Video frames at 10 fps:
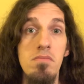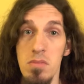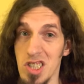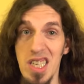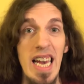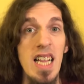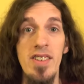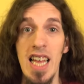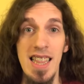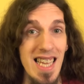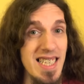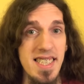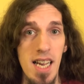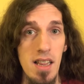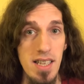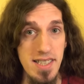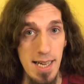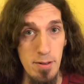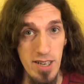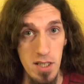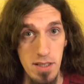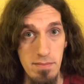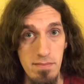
This is a hell of a lot less subtle this time around.